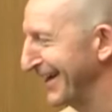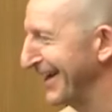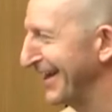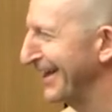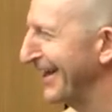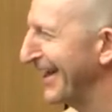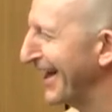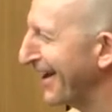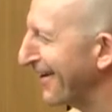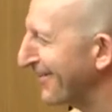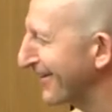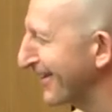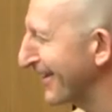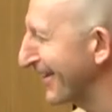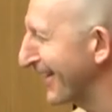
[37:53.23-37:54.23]
And
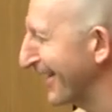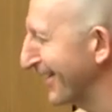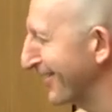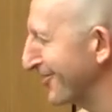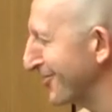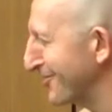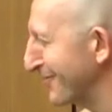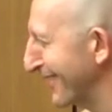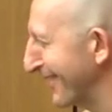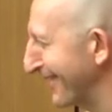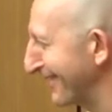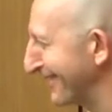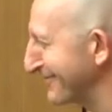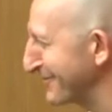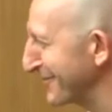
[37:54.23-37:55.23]
how can I go
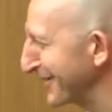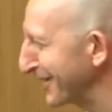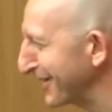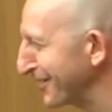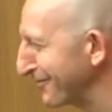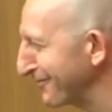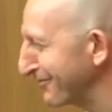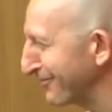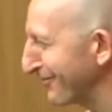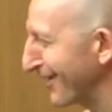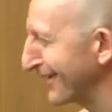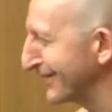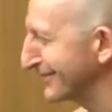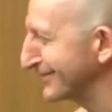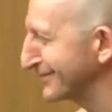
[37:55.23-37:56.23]
about making
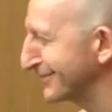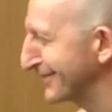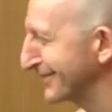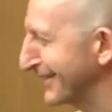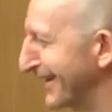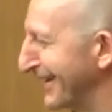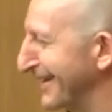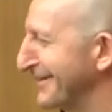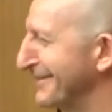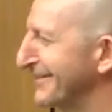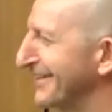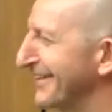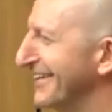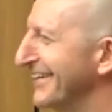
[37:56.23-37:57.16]
friends with that